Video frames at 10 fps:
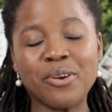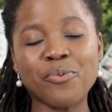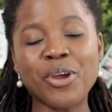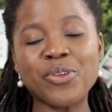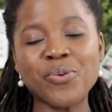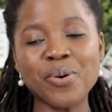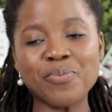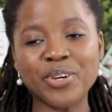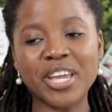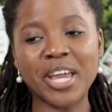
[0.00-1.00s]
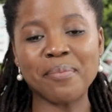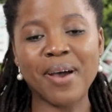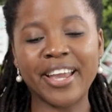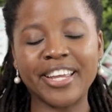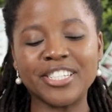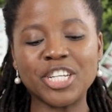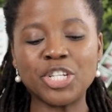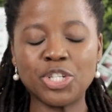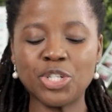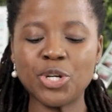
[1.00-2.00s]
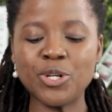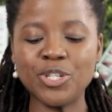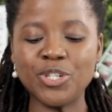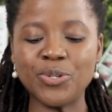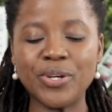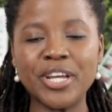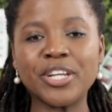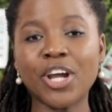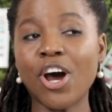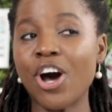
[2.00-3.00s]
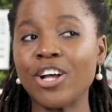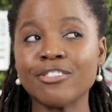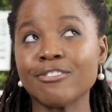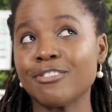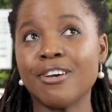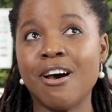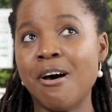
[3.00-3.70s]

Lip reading: and when you were booking a package, it showed you it cost